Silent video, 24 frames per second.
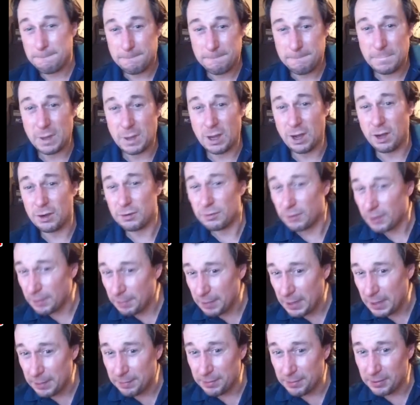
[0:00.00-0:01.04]
100
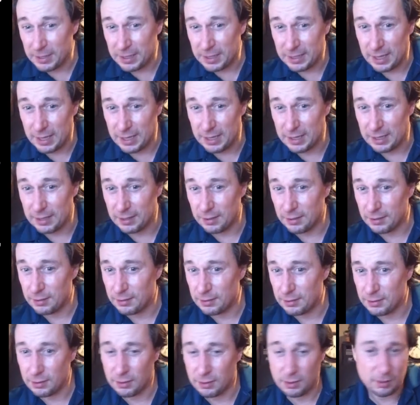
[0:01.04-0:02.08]
people and getting
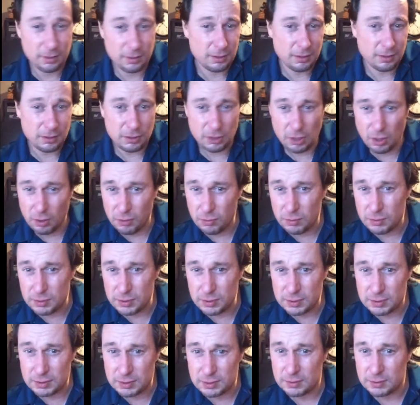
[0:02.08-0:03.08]
no's,